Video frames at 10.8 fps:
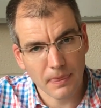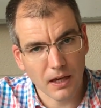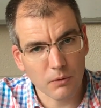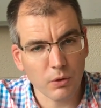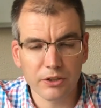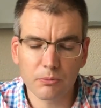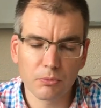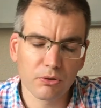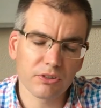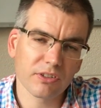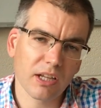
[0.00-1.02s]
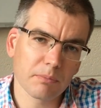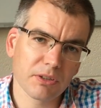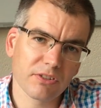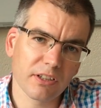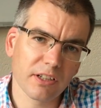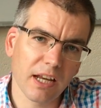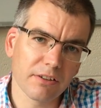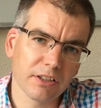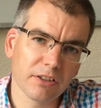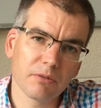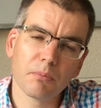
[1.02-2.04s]
And when you're more established in an
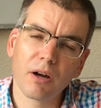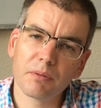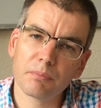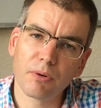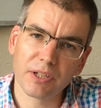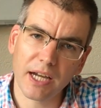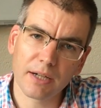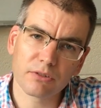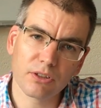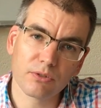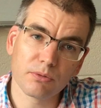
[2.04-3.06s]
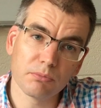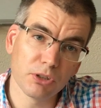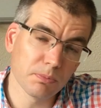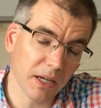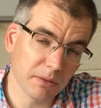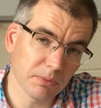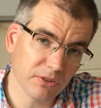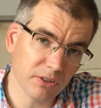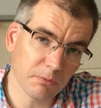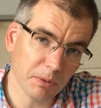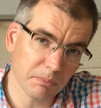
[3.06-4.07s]
area, it might point out to you some new papers that
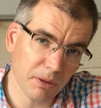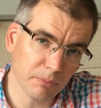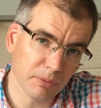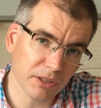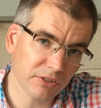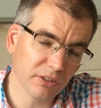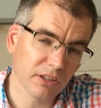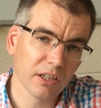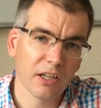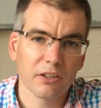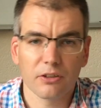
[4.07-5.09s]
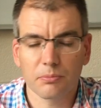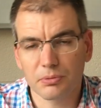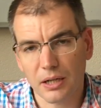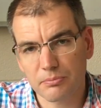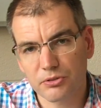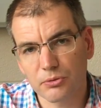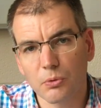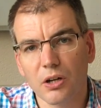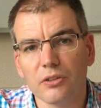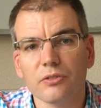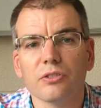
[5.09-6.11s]
have been published that perhaps you
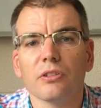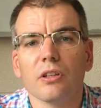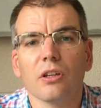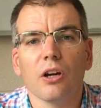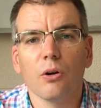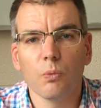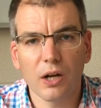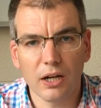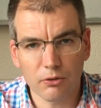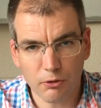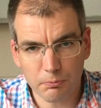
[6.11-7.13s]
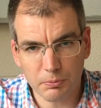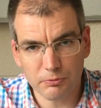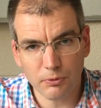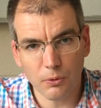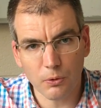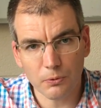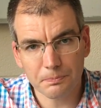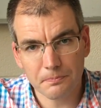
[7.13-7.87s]
weren't aware of before.